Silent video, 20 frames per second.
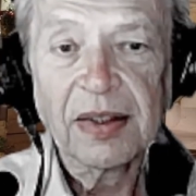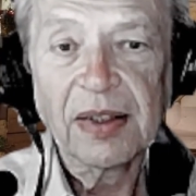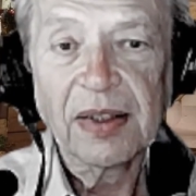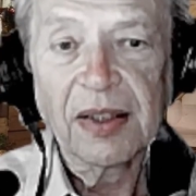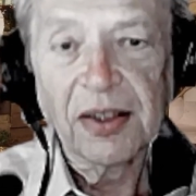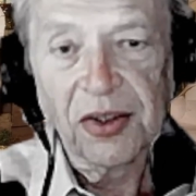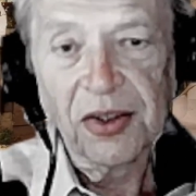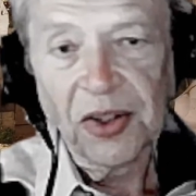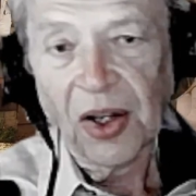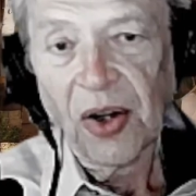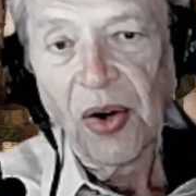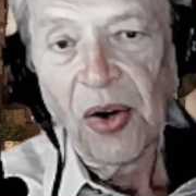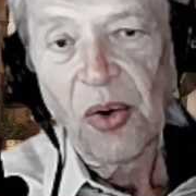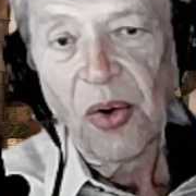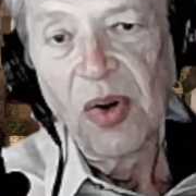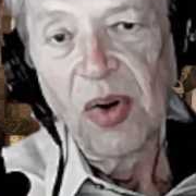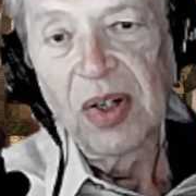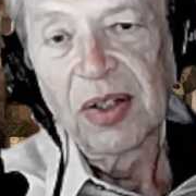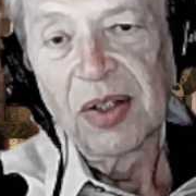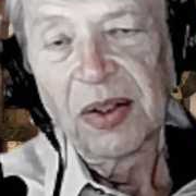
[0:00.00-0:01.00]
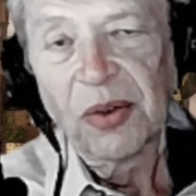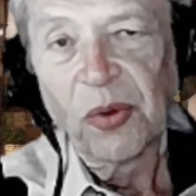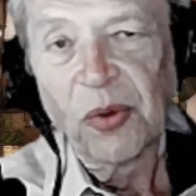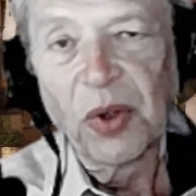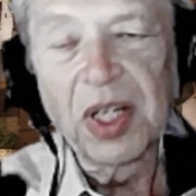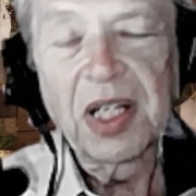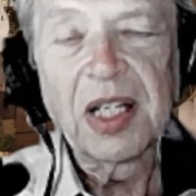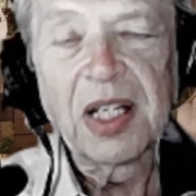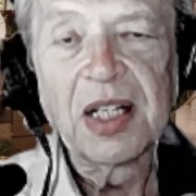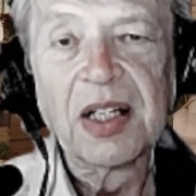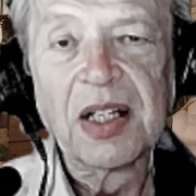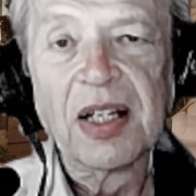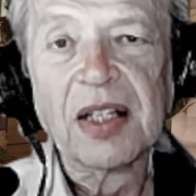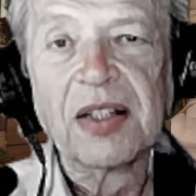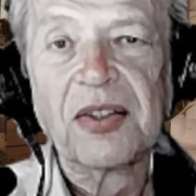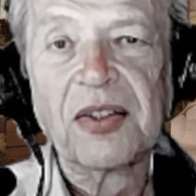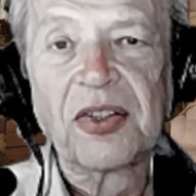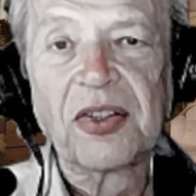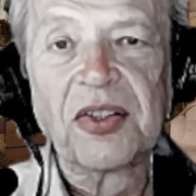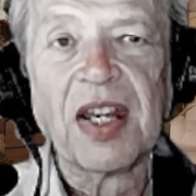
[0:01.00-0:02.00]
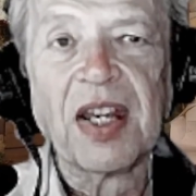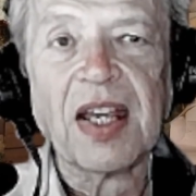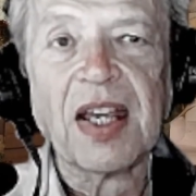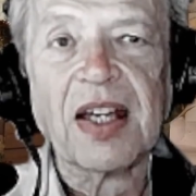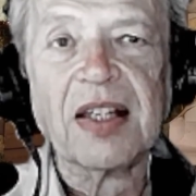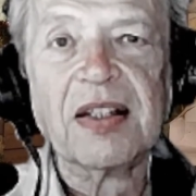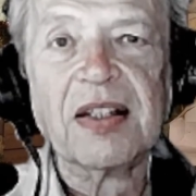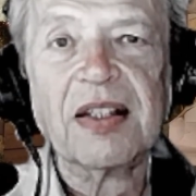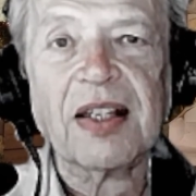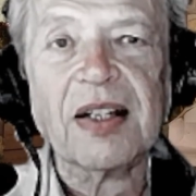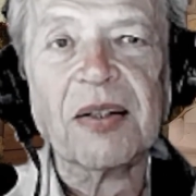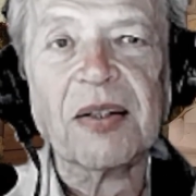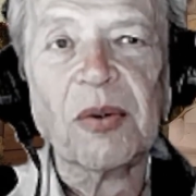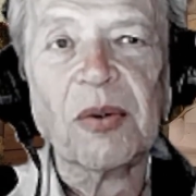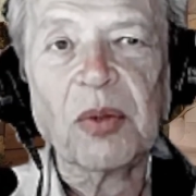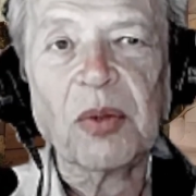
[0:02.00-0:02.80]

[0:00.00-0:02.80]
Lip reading: So we need to understand that when